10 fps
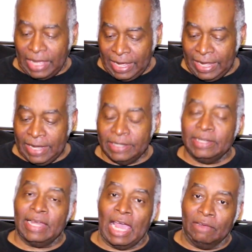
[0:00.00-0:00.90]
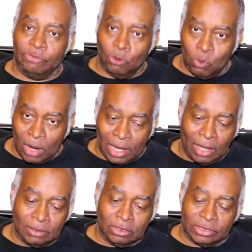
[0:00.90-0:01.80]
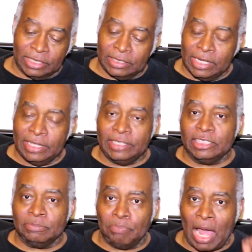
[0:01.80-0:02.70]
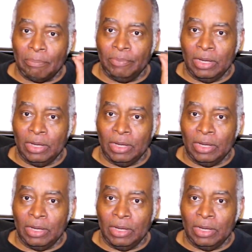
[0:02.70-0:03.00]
And after a while, because it didn't just pop